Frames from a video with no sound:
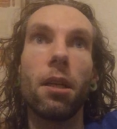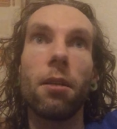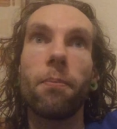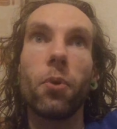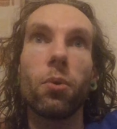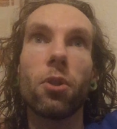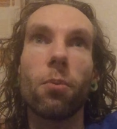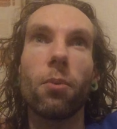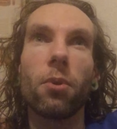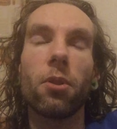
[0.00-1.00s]
and it pulls
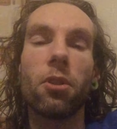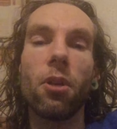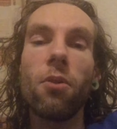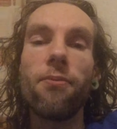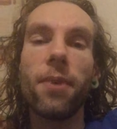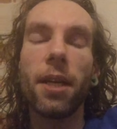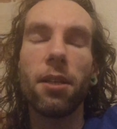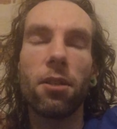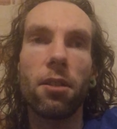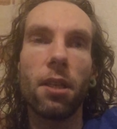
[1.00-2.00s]
up so
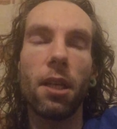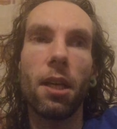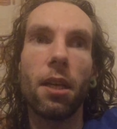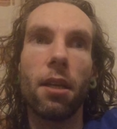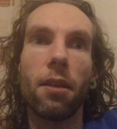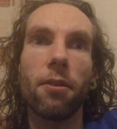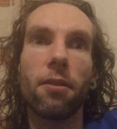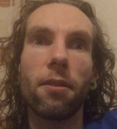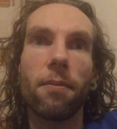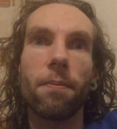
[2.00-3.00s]
fast
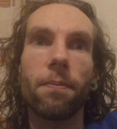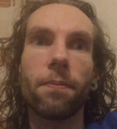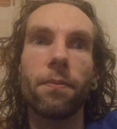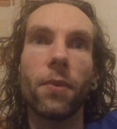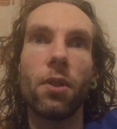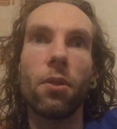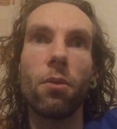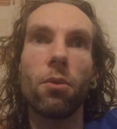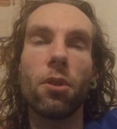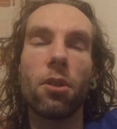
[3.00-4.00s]
and
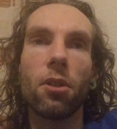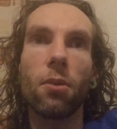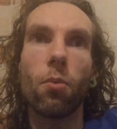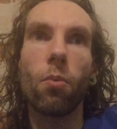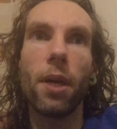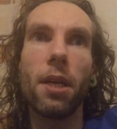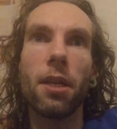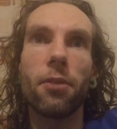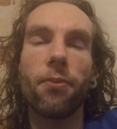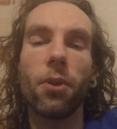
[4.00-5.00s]
uses way
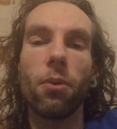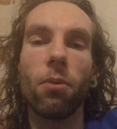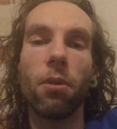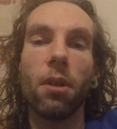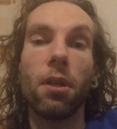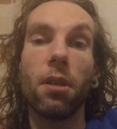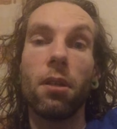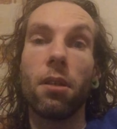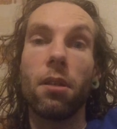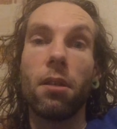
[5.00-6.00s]
less fuel.
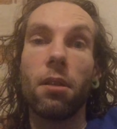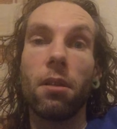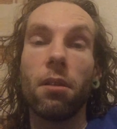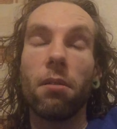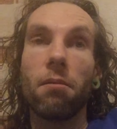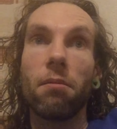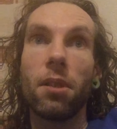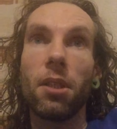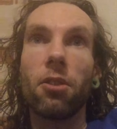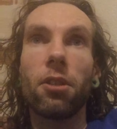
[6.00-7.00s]

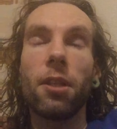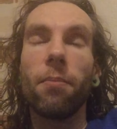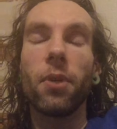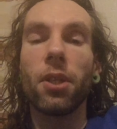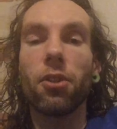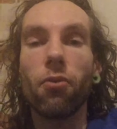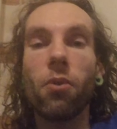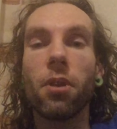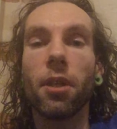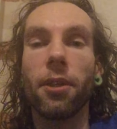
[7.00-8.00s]
It's simply
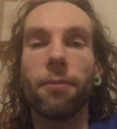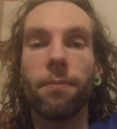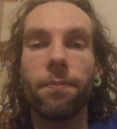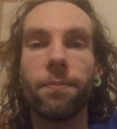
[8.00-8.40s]
stronger.